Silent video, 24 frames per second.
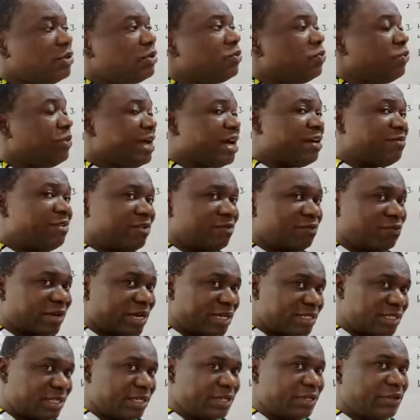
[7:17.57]
we have
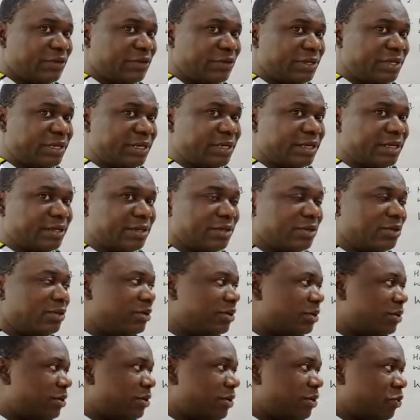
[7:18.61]
inverted the order.
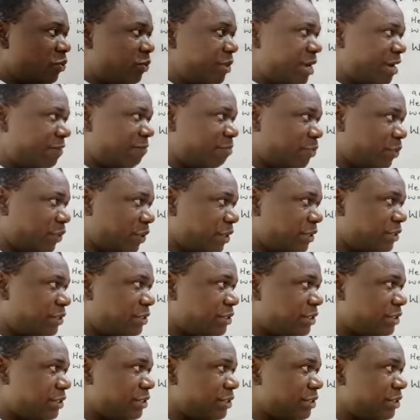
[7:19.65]
We have
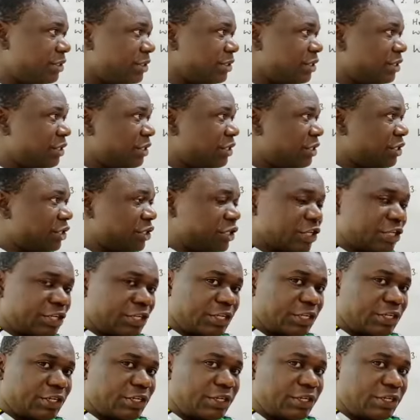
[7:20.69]
brought
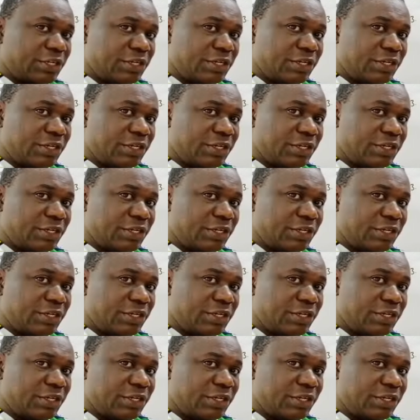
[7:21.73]
the